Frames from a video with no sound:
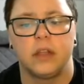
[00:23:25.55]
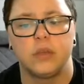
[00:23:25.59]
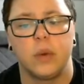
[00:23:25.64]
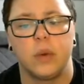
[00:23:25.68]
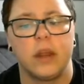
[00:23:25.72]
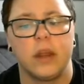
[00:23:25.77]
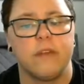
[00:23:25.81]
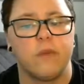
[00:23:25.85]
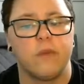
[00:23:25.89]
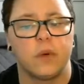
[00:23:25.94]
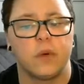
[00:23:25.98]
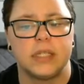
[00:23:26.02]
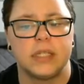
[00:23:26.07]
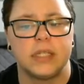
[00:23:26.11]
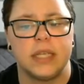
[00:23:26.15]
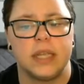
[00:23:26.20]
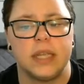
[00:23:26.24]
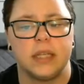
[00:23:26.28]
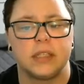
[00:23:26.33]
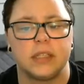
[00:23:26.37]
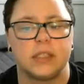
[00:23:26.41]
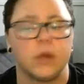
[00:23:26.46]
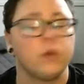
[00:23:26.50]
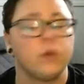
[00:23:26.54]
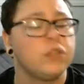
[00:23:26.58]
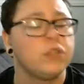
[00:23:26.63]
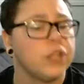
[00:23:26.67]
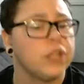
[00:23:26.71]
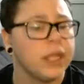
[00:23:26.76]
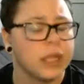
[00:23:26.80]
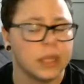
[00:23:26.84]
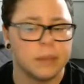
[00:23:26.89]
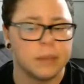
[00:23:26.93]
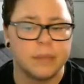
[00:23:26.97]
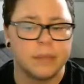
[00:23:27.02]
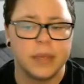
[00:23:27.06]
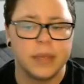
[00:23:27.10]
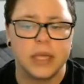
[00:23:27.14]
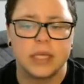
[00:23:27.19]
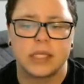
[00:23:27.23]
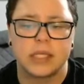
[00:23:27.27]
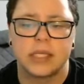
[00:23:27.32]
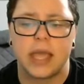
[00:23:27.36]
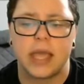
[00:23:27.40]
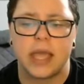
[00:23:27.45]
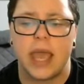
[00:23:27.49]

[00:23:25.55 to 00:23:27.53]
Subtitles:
2014 Sochi Olympics